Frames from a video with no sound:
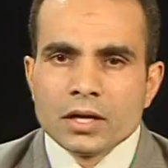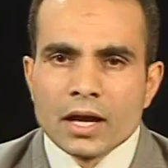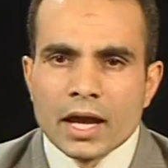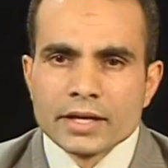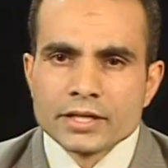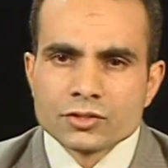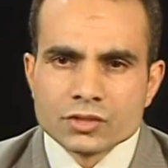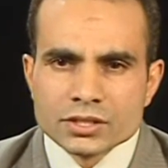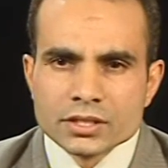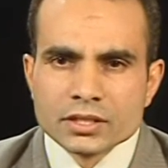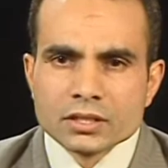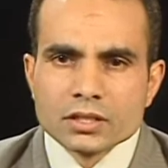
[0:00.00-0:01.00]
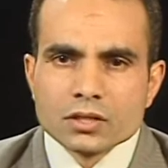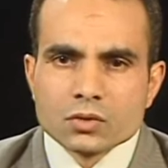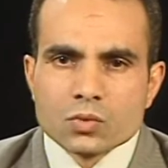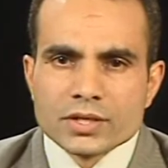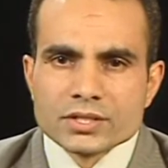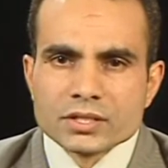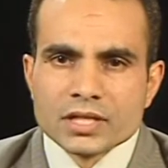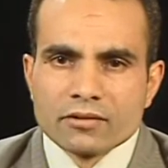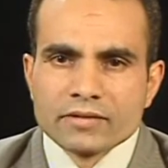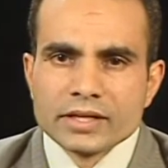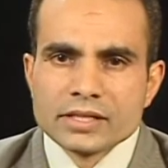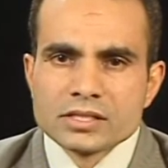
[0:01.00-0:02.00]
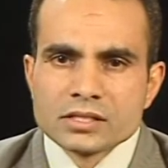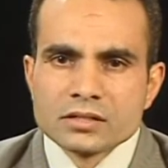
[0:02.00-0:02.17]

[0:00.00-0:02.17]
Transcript: An interesting question now is,